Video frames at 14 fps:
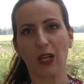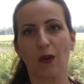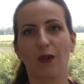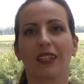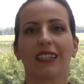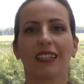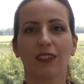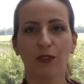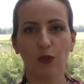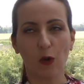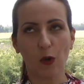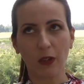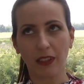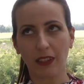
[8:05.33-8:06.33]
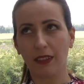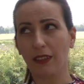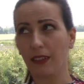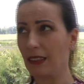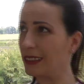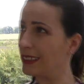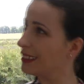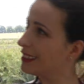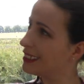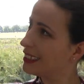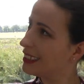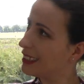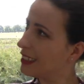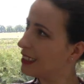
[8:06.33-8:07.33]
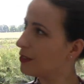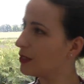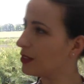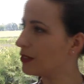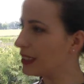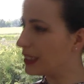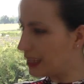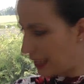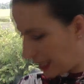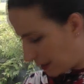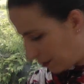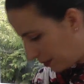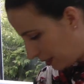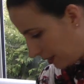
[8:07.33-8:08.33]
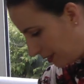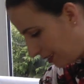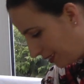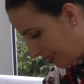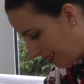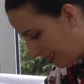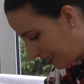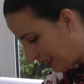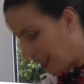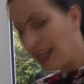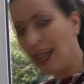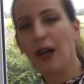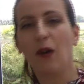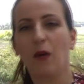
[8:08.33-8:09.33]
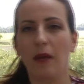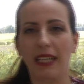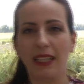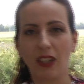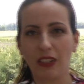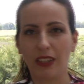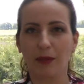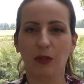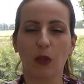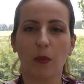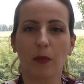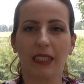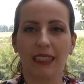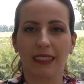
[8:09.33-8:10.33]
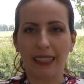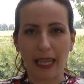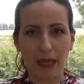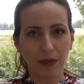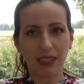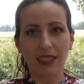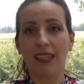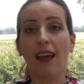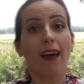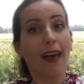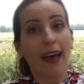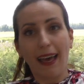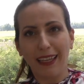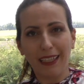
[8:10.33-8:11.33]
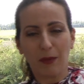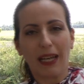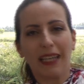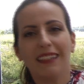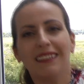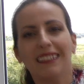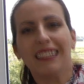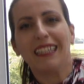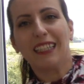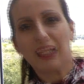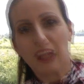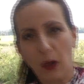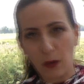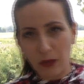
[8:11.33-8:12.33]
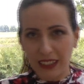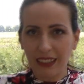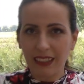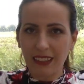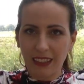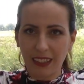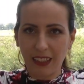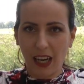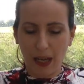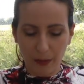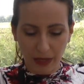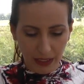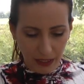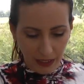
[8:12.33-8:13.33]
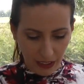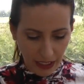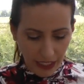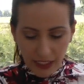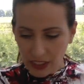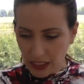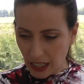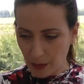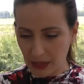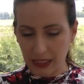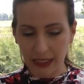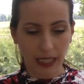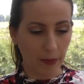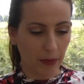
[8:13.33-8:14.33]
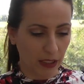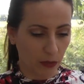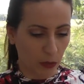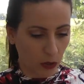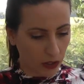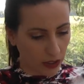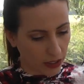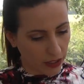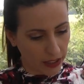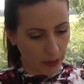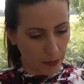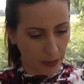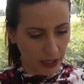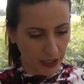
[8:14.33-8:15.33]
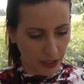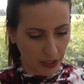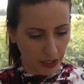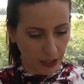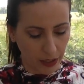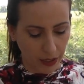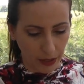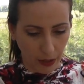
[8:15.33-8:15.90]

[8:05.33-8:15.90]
along for the, what was the name? Oh my god, I'm so bad at names. Anyway, so this is the garment, the test garment that I made for the Simplicity